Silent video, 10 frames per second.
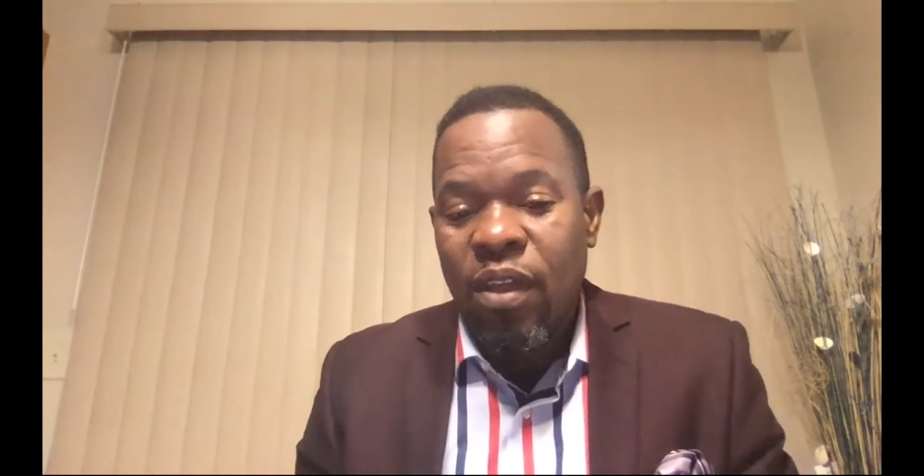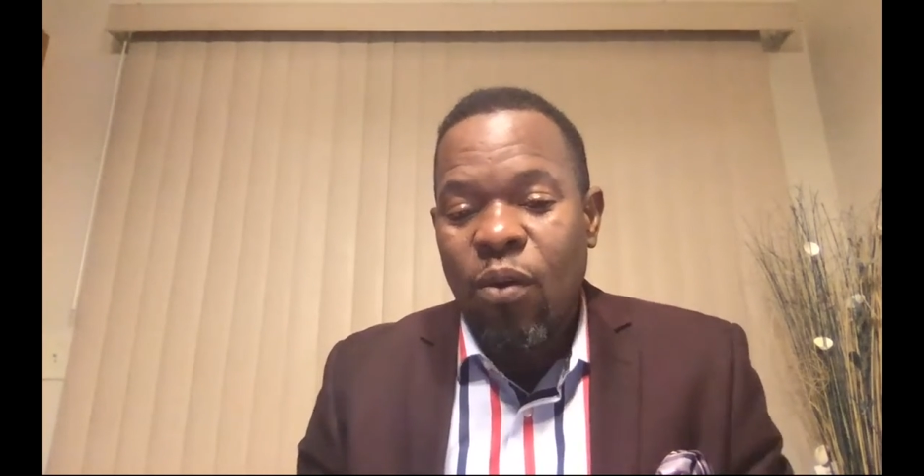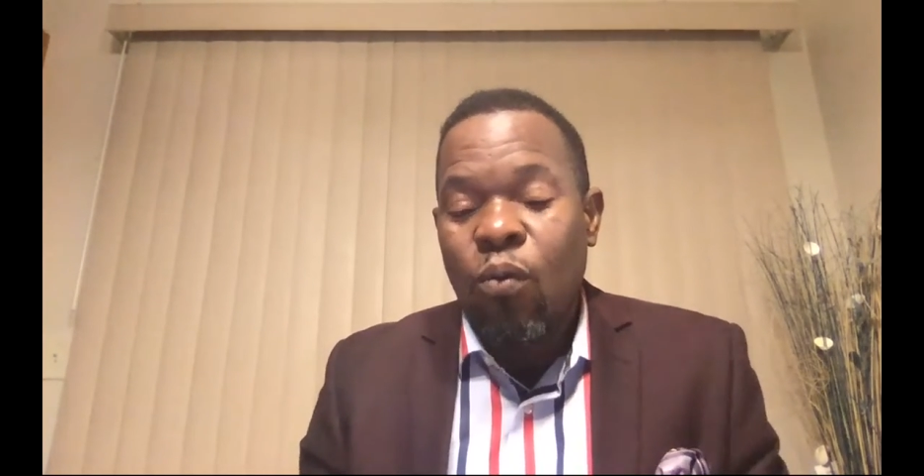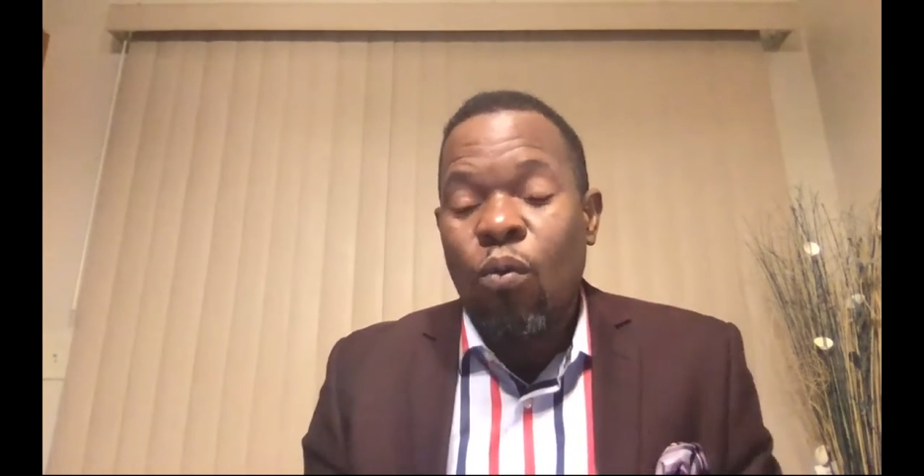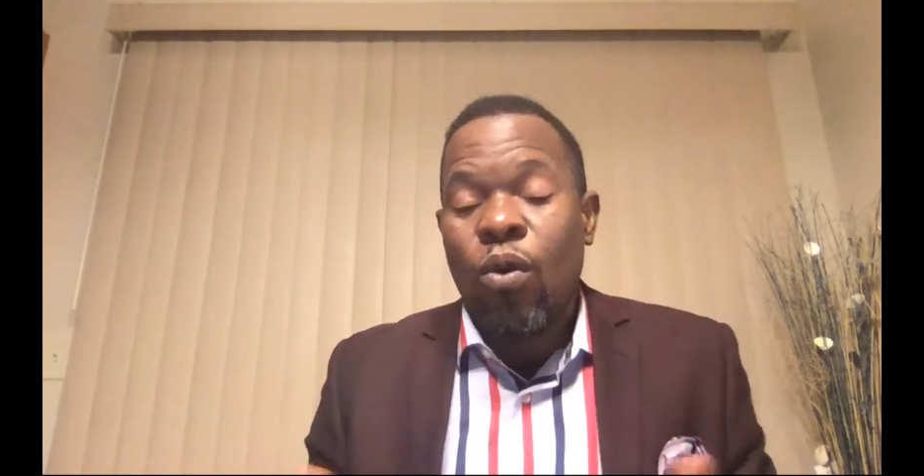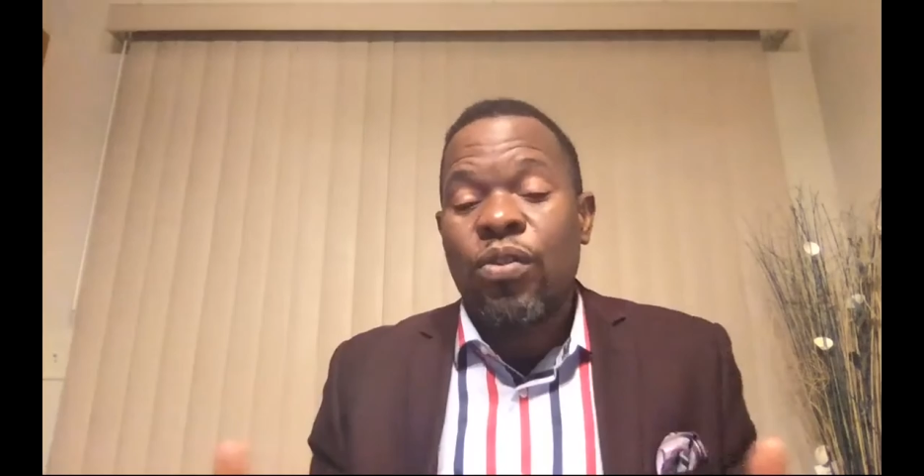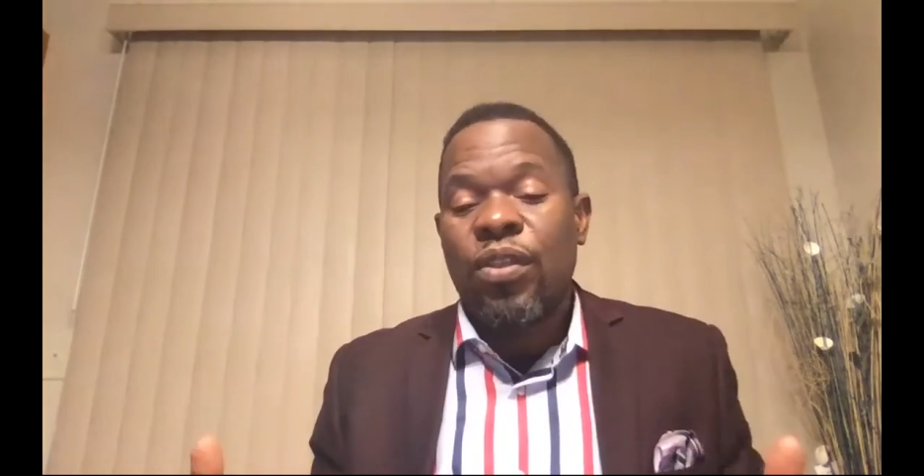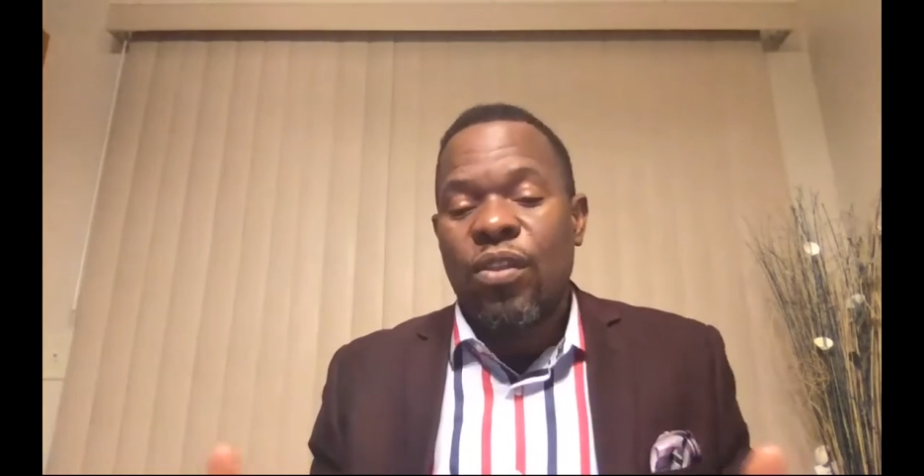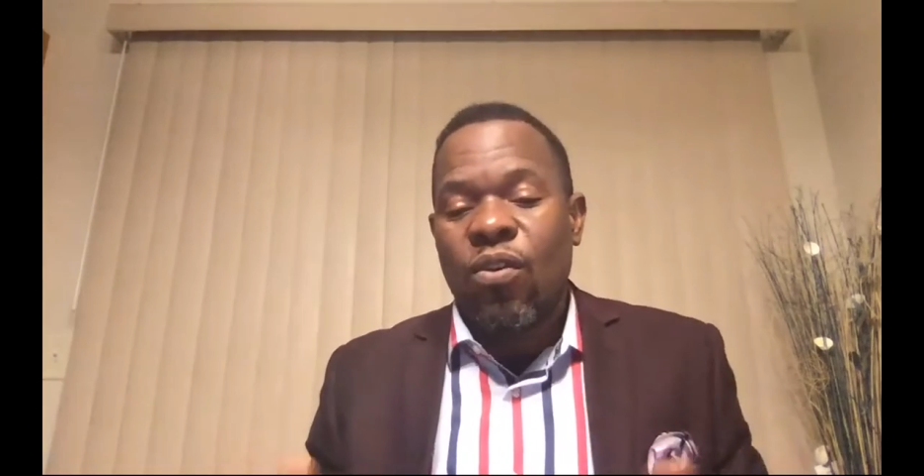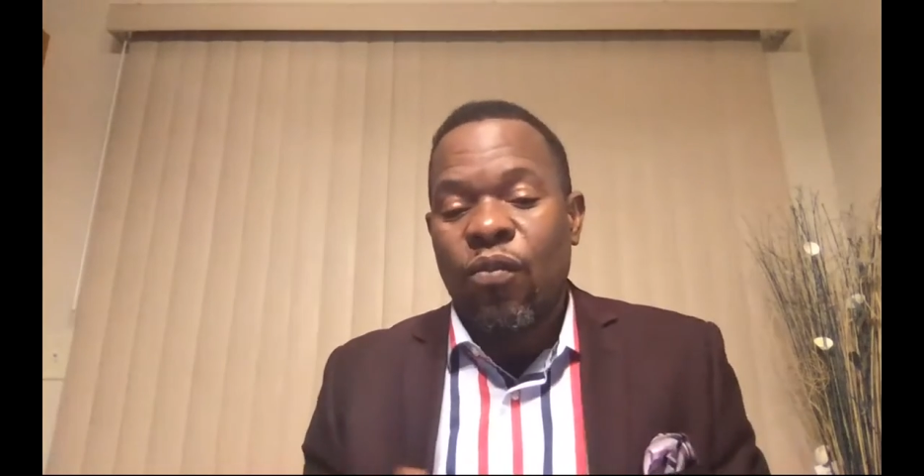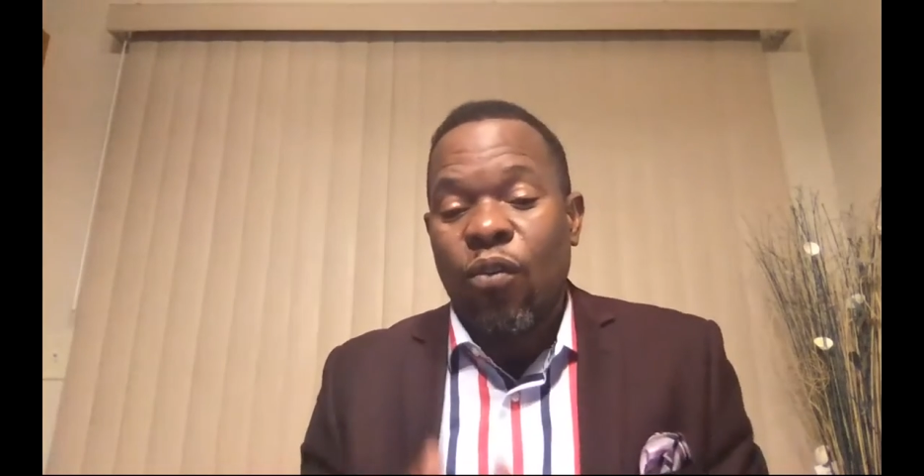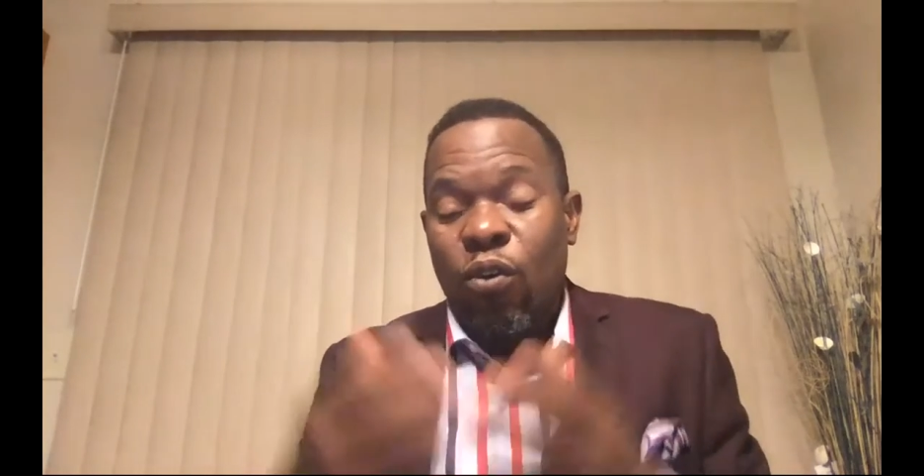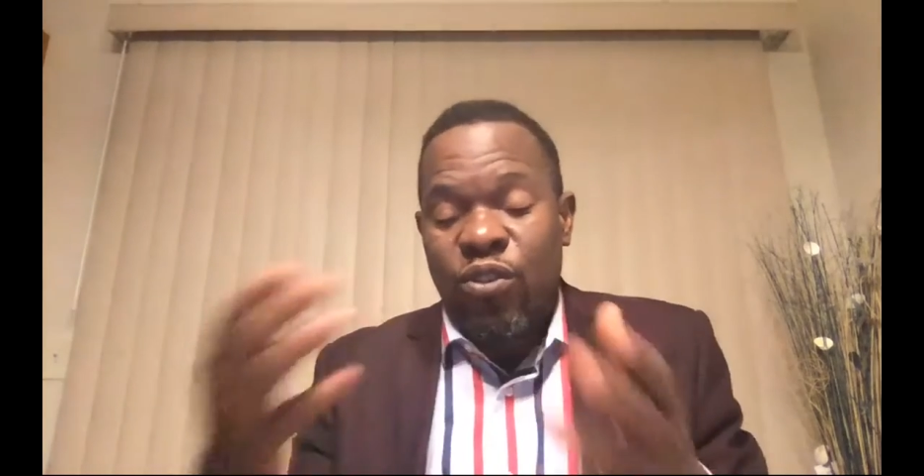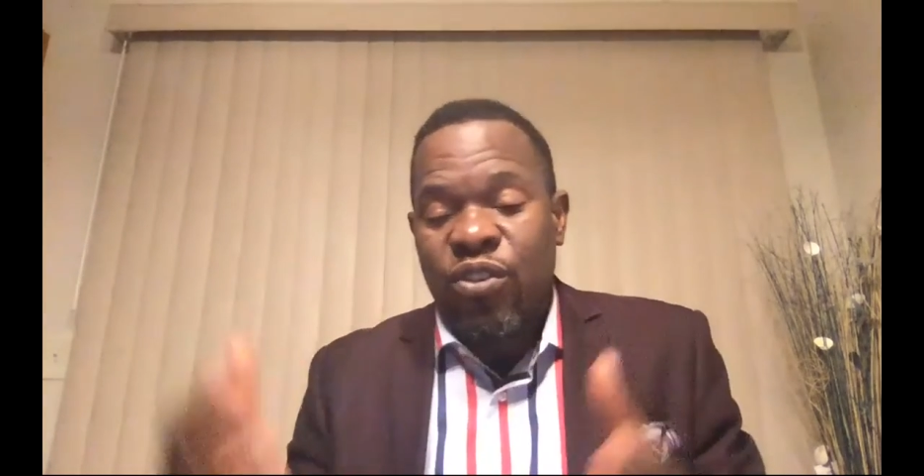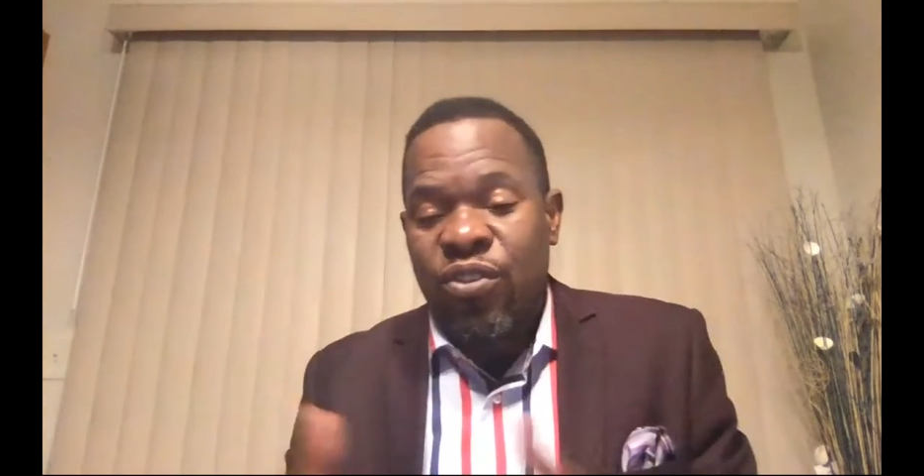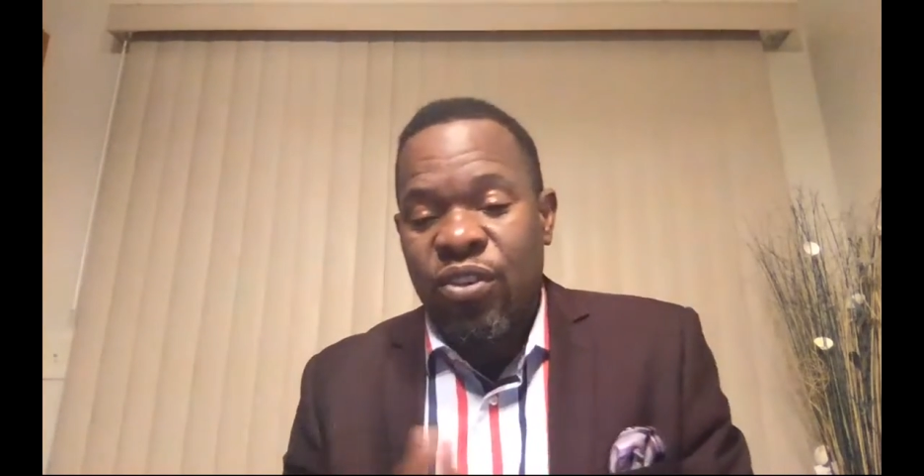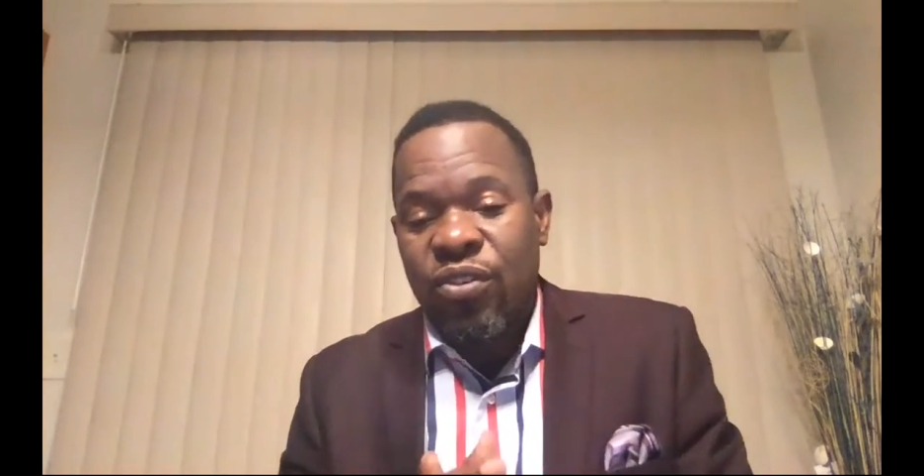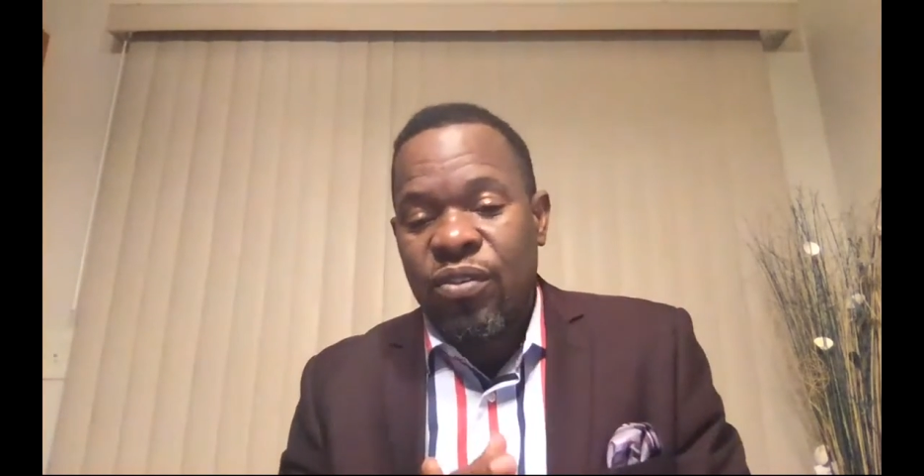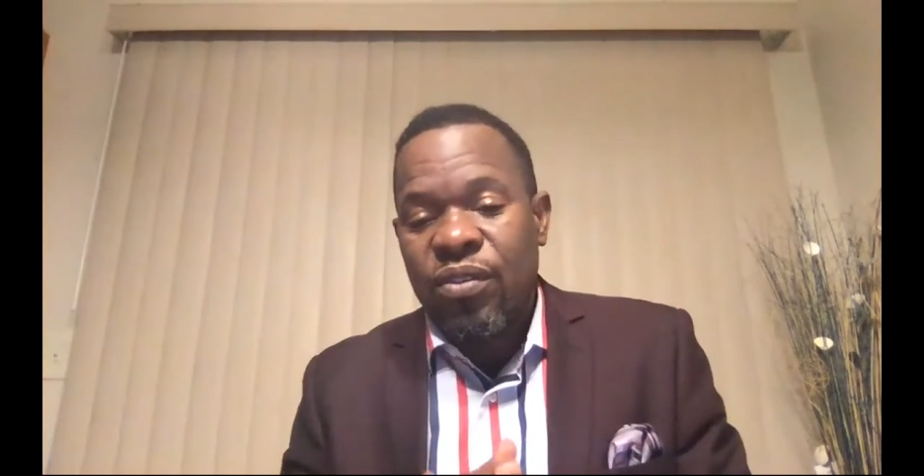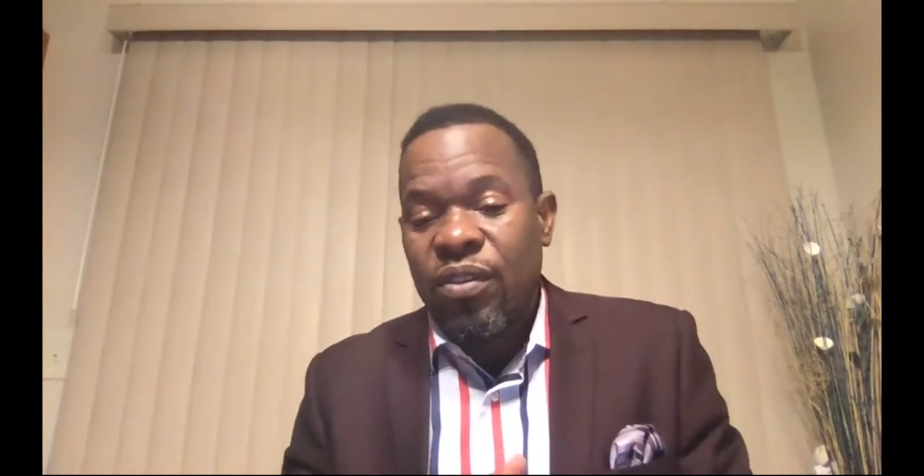worthy of
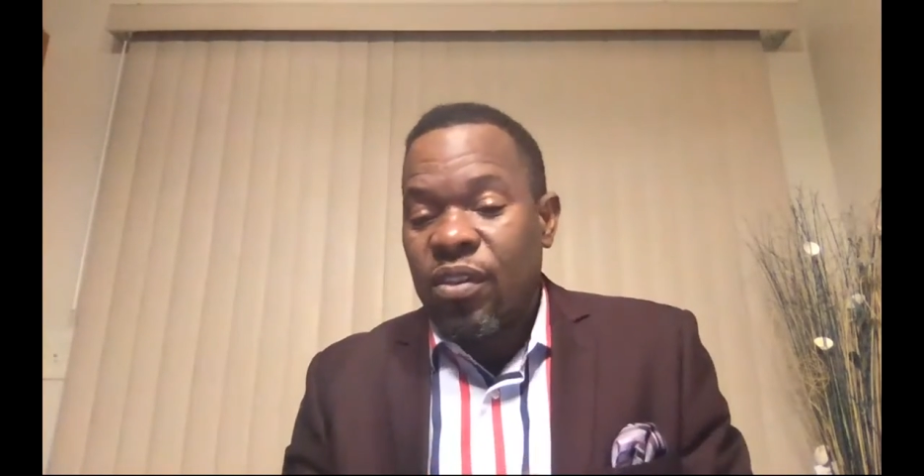consideration,